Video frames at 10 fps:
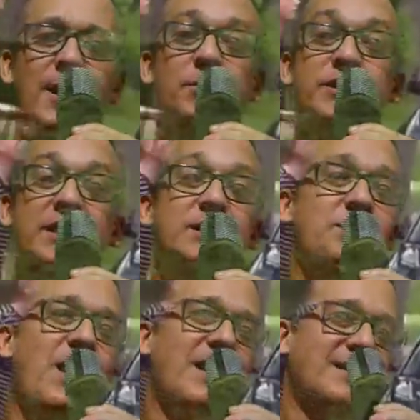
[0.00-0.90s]
change his
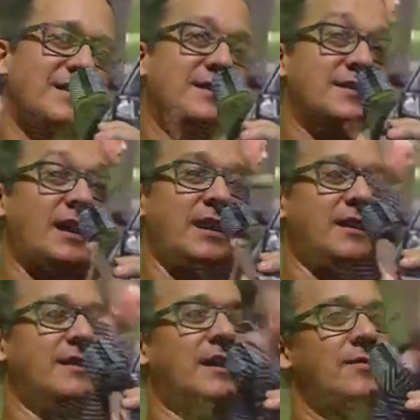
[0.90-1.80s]
mind, because
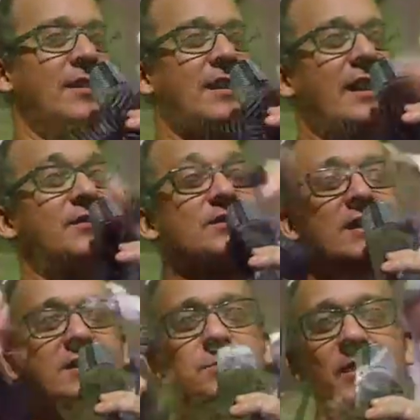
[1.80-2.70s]
I think I could
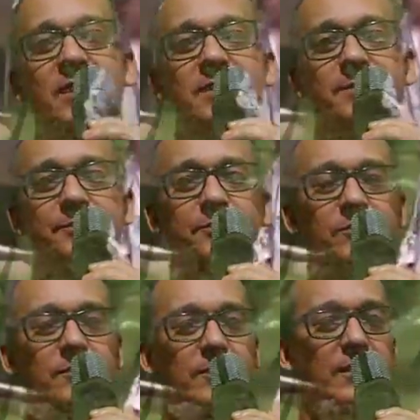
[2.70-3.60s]
change his mind.
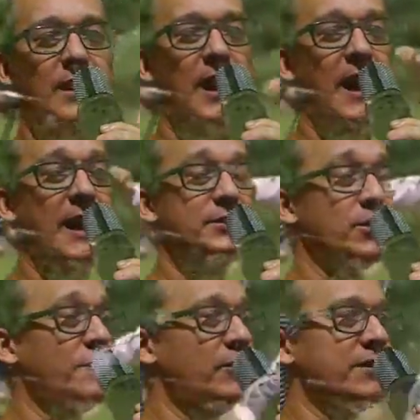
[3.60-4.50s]
And
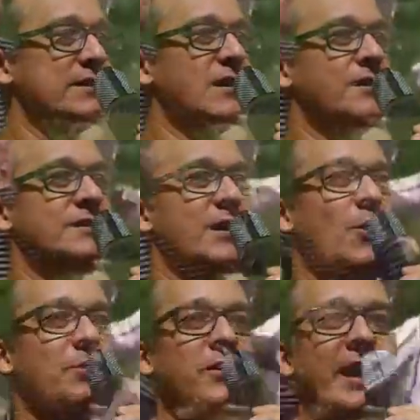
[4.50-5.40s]
Joe, if you're listening to this, I
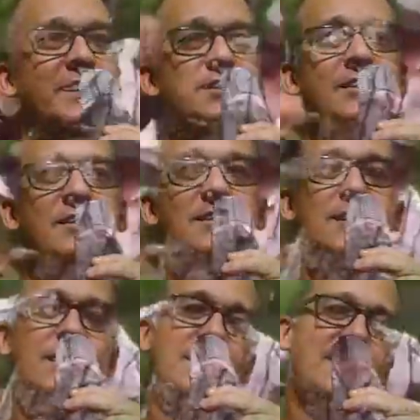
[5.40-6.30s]
hope you'll answer,
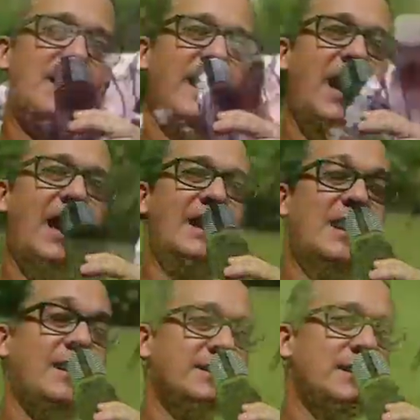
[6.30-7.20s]
and
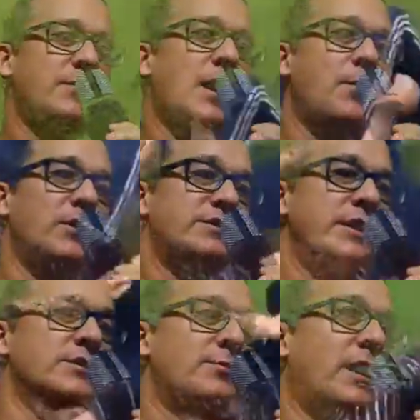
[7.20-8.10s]
because I think I will
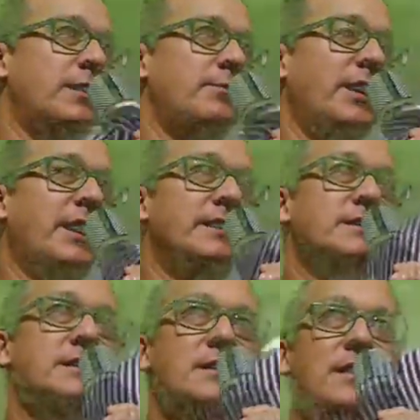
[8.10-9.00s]
change your mind,
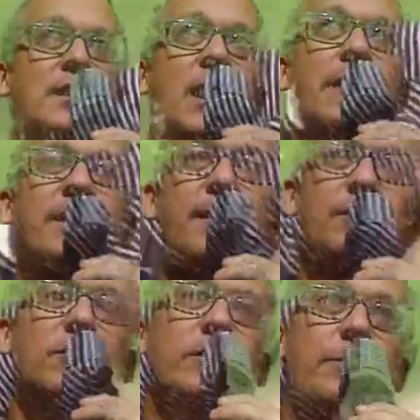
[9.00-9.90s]
because I think if you
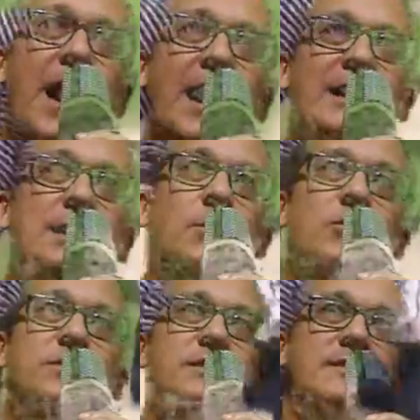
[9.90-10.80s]
look back at the
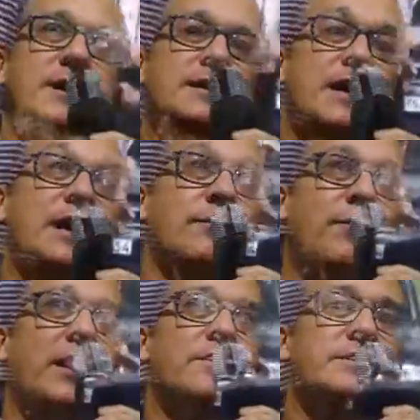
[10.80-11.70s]
most exciting
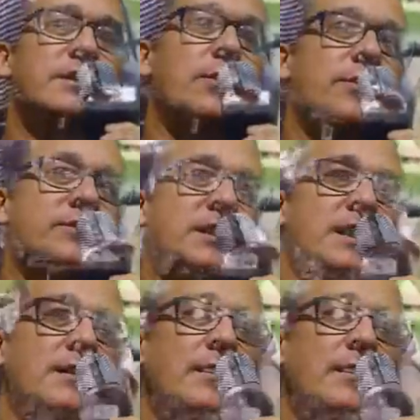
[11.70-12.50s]
fighters in the UFC,